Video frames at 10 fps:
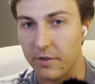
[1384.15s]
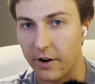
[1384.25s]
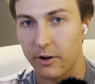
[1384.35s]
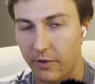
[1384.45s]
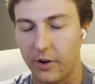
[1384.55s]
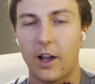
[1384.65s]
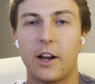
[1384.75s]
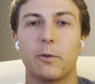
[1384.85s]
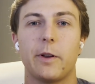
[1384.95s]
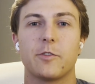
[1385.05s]
very, very high
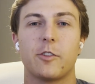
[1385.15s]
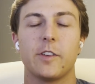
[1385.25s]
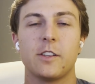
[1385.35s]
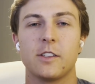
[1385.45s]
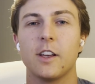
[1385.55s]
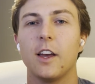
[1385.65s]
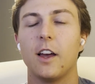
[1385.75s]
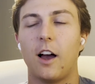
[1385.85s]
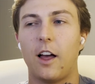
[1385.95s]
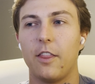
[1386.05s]
degree of service.
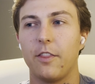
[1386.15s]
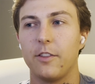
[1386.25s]
I